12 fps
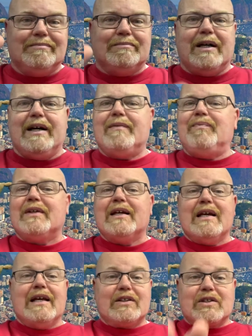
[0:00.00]
But
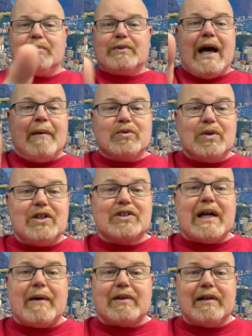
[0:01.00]
sometimes we
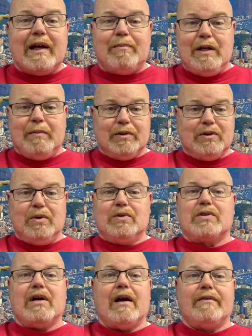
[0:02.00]
just have to let people do
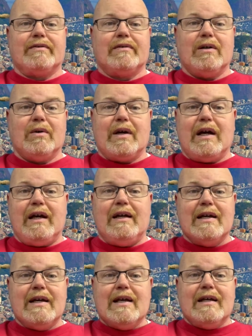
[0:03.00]
stuff, okay?